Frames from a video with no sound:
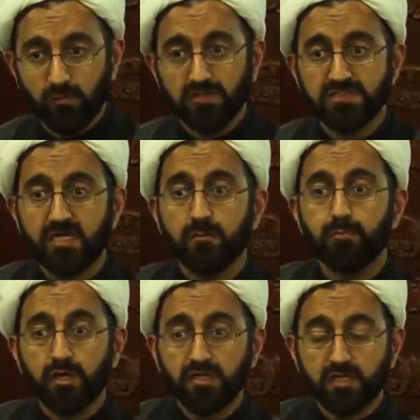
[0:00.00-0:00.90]
It was not a
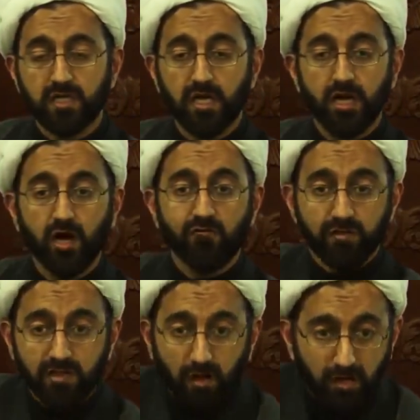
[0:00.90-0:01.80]
book of
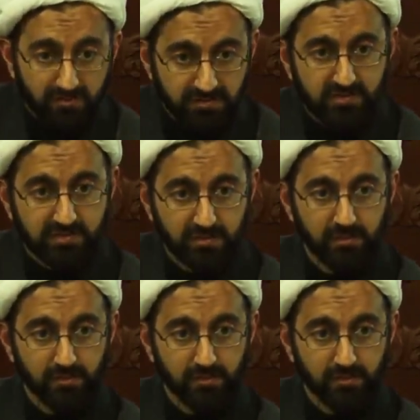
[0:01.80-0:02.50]
laws.